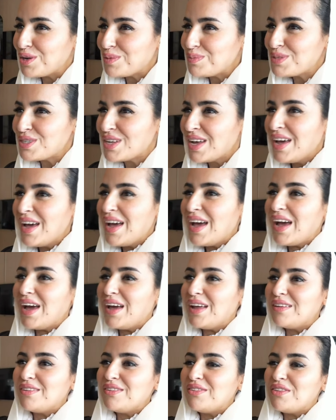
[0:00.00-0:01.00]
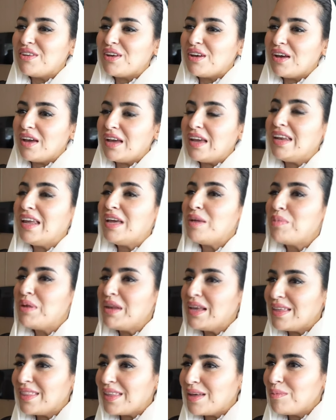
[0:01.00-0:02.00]
startups, wow. and uh,
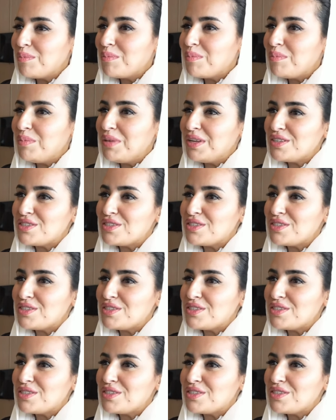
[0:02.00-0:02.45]
enabling them